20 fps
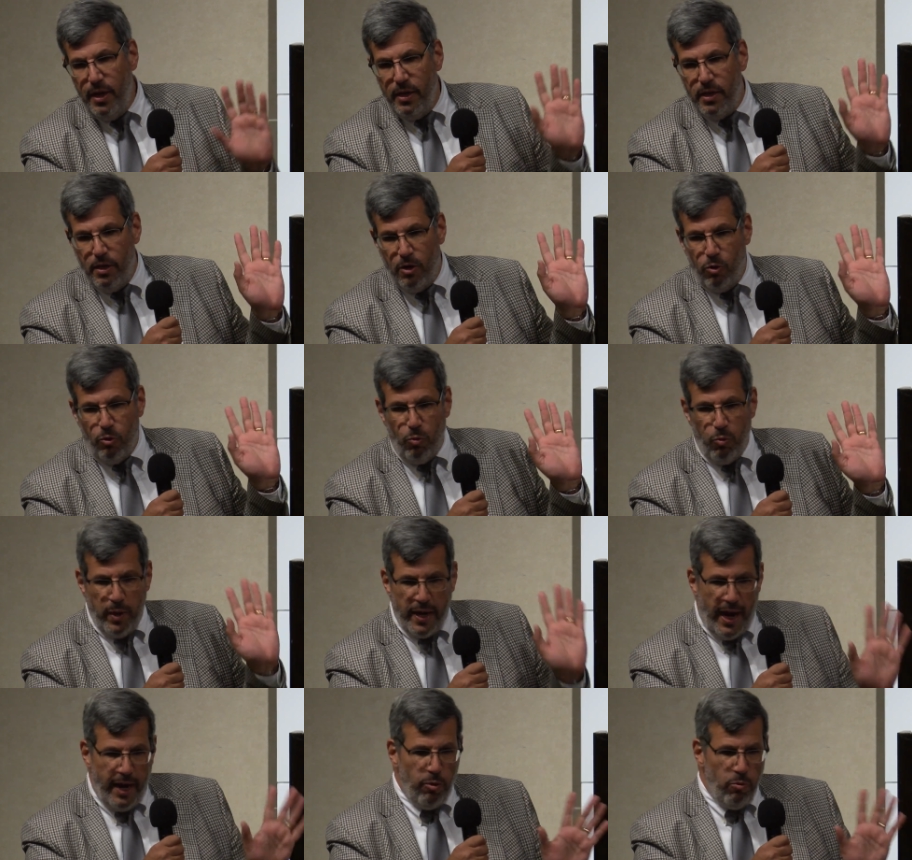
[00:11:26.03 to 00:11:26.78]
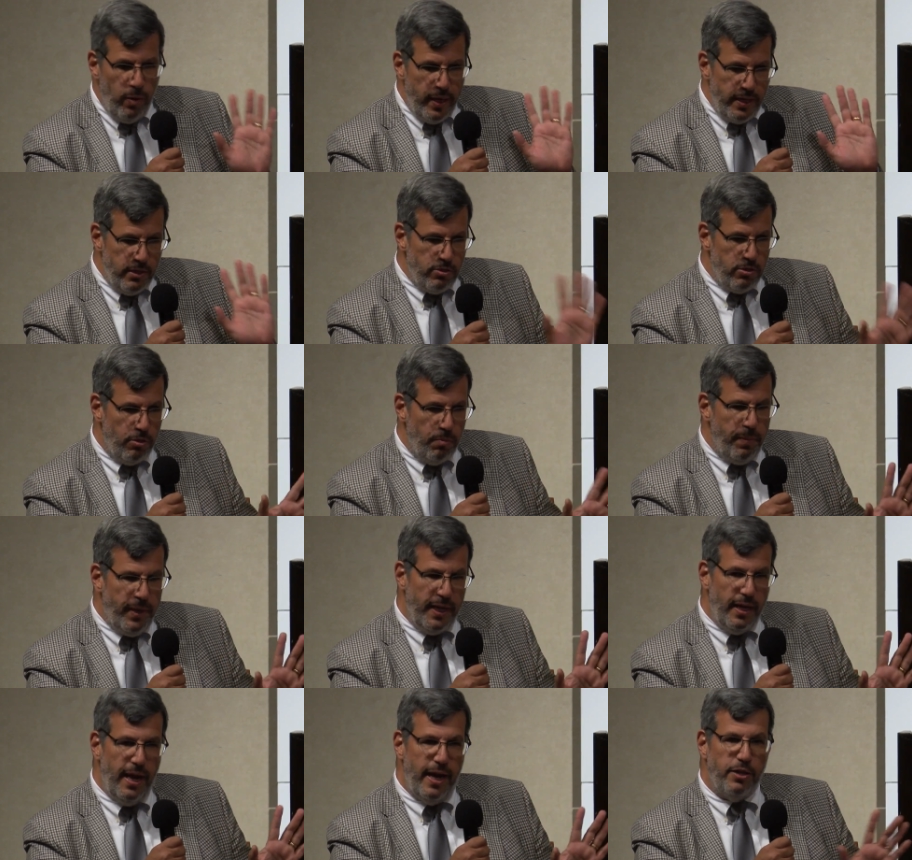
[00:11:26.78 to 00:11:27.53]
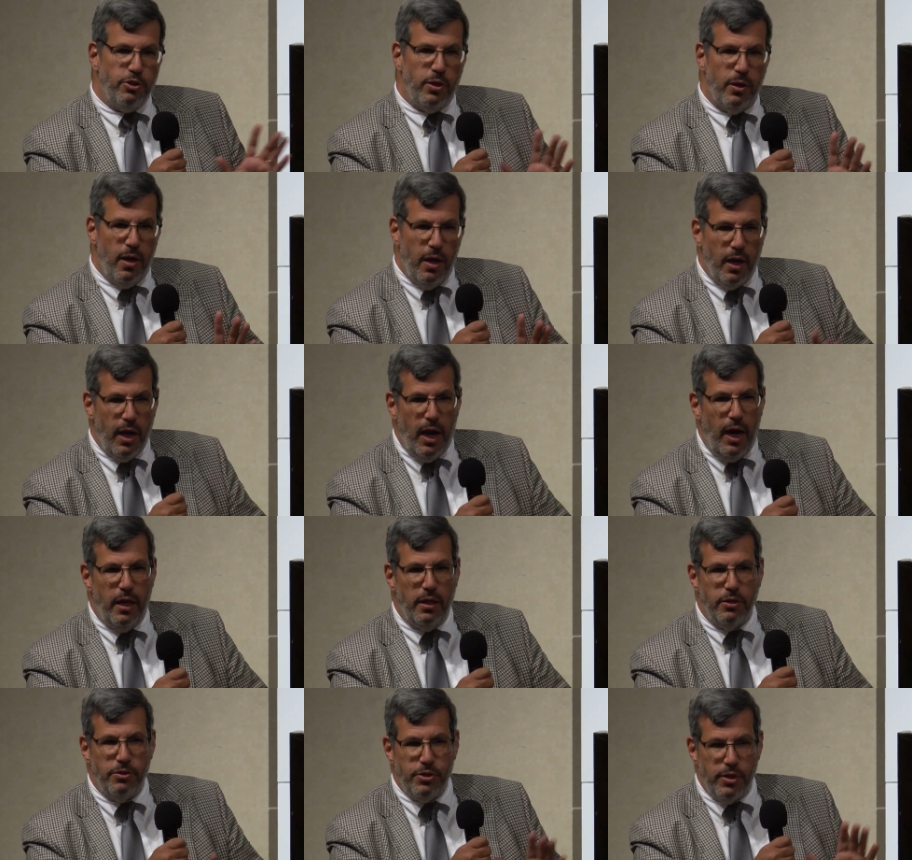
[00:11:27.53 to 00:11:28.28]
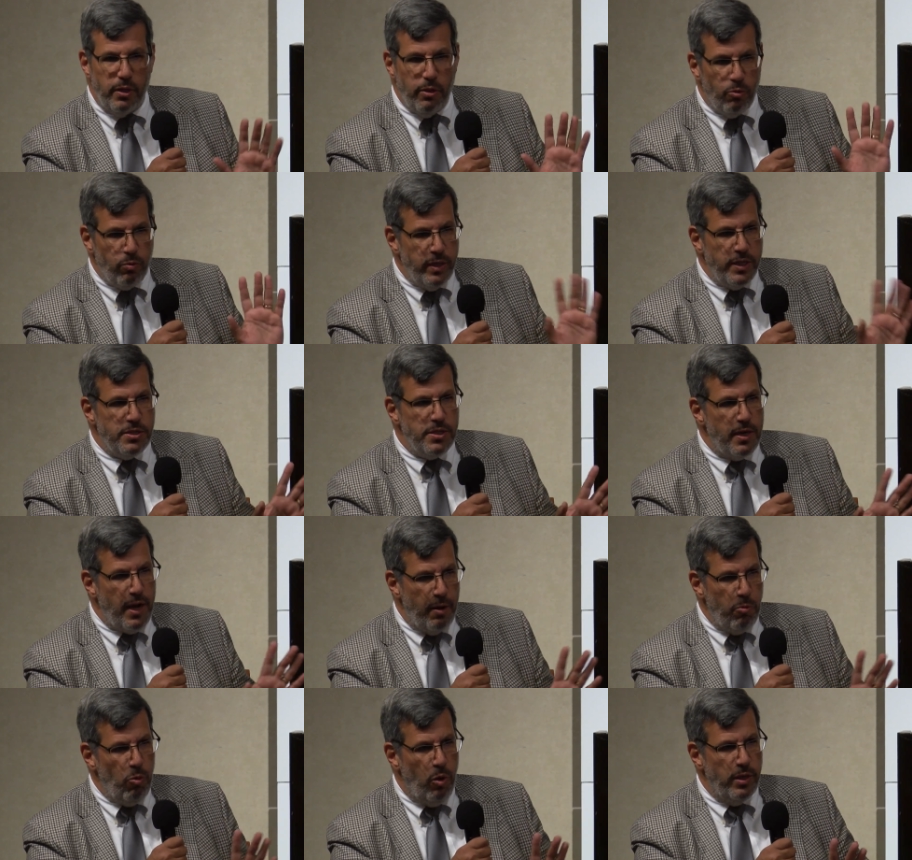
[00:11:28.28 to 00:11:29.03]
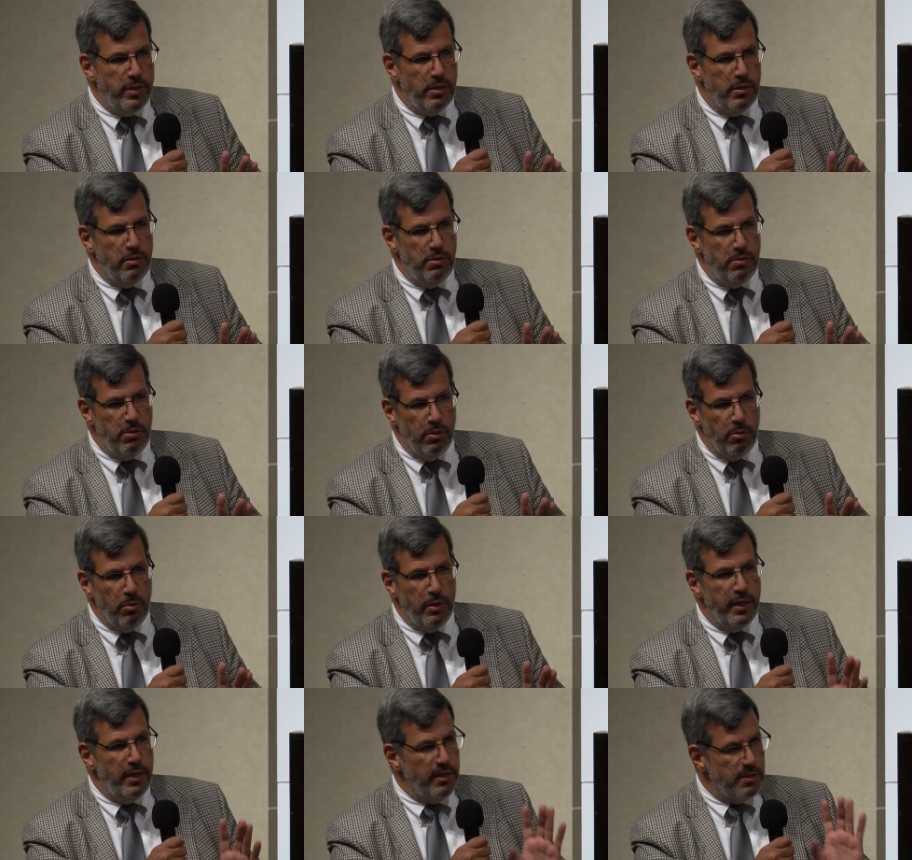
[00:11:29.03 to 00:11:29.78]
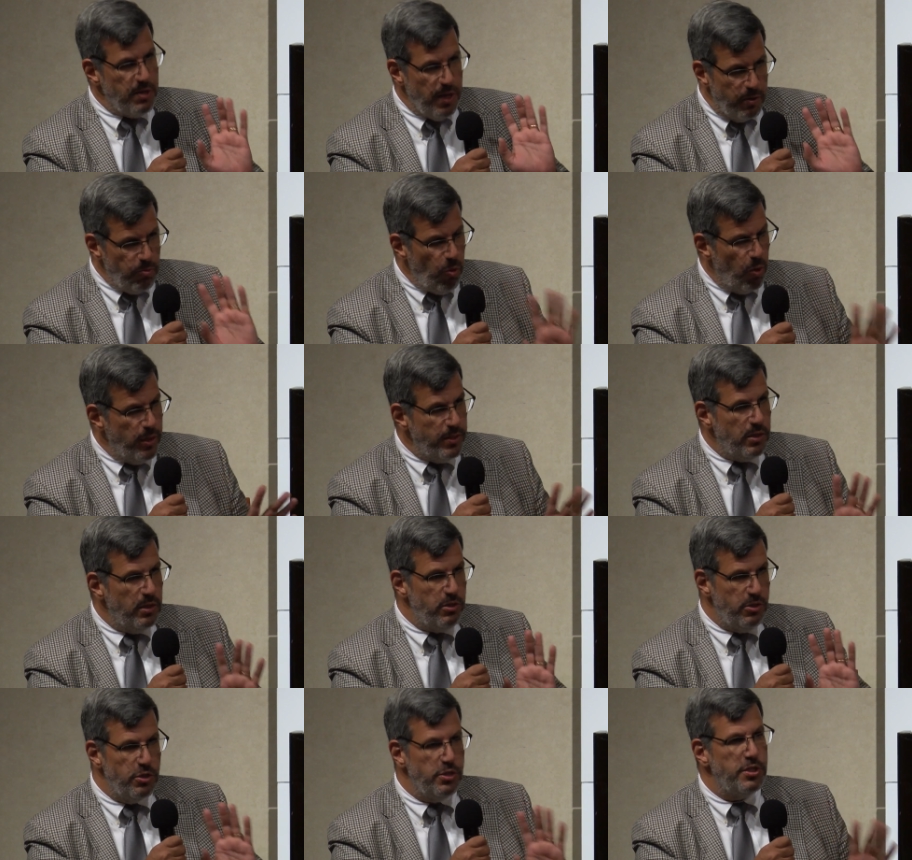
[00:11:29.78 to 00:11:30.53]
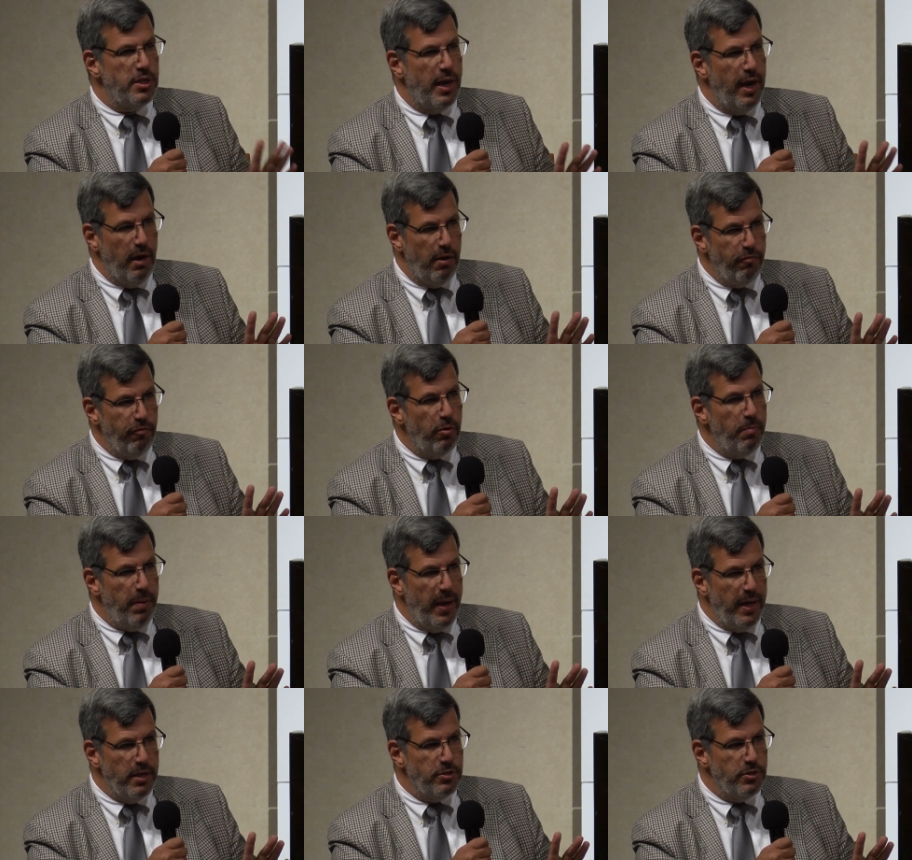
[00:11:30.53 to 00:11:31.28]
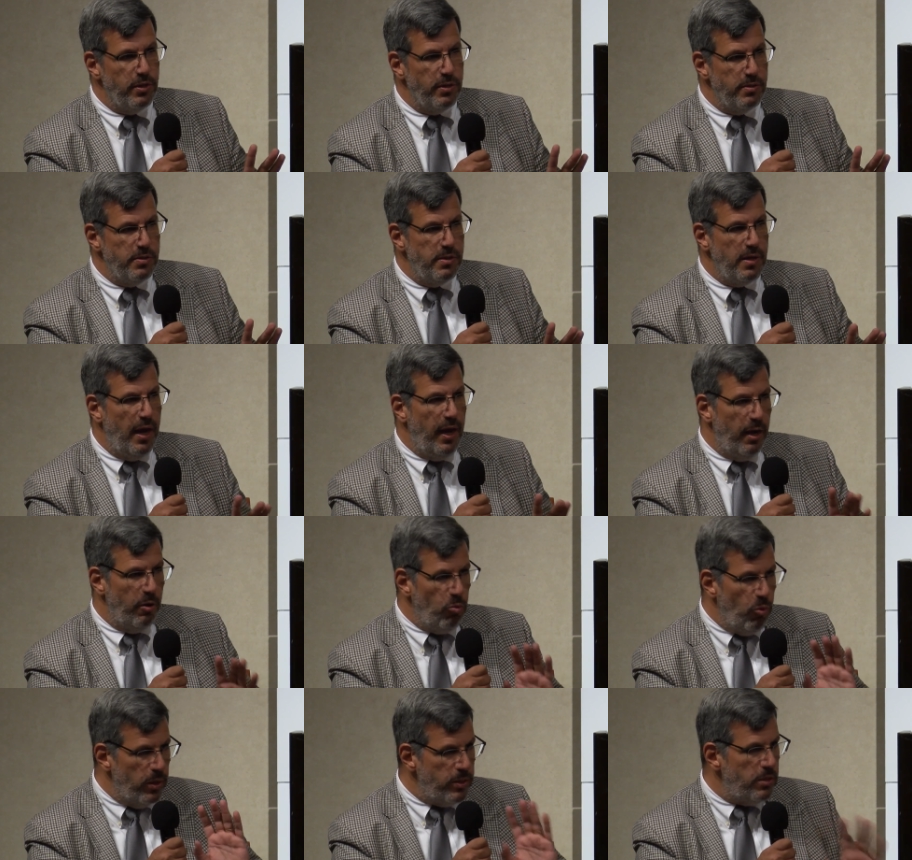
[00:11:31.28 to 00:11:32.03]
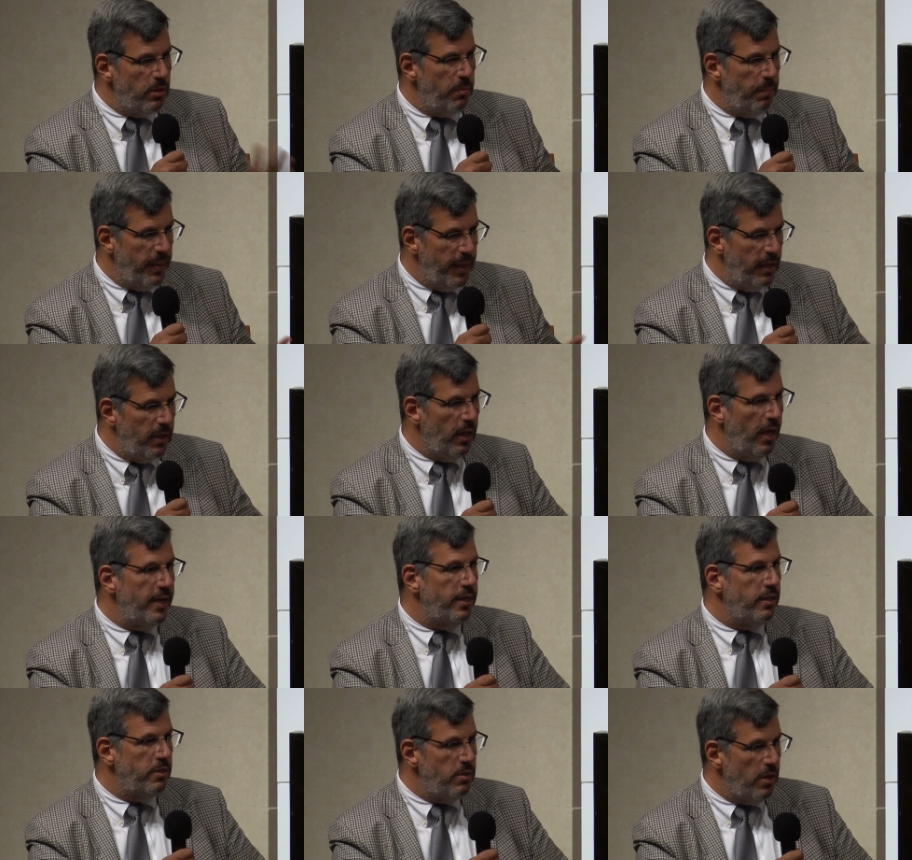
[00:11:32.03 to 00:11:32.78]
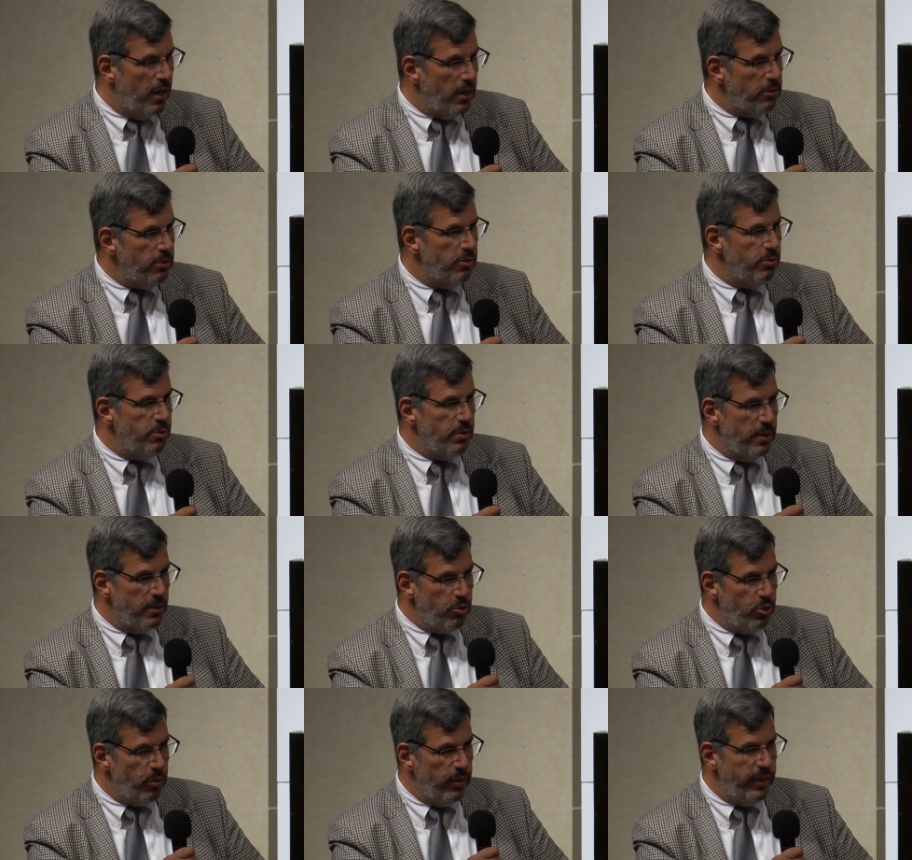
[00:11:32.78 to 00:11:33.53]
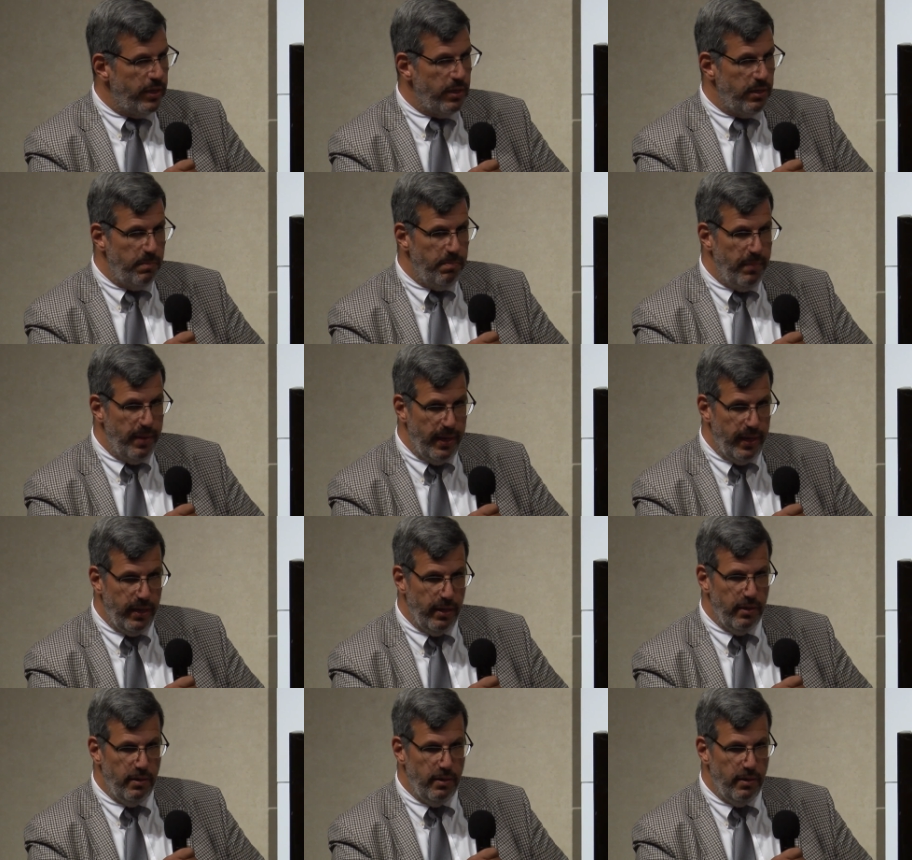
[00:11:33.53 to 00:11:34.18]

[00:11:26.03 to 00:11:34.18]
When I went into pediatric oncology, the reason I wanted to do it is I wanted to just care for patients. I wanted to be like the doctors that treated me.